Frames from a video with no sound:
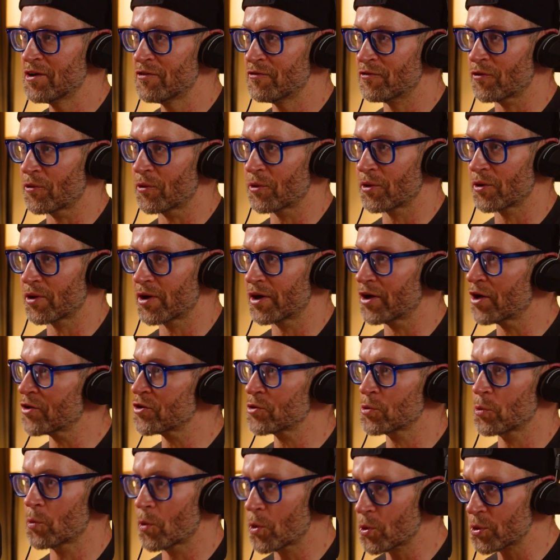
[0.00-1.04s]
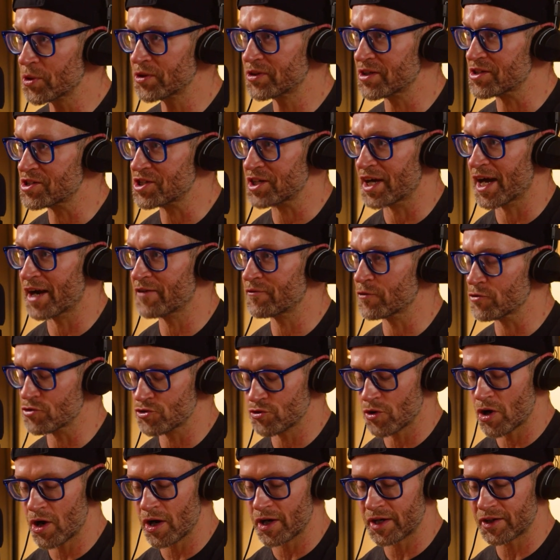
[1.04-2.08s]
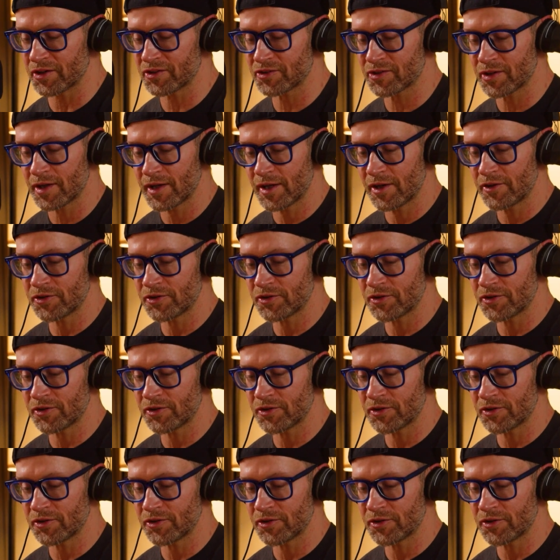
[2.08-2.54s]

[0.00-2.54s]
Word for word: for another warrant that she had for drugs.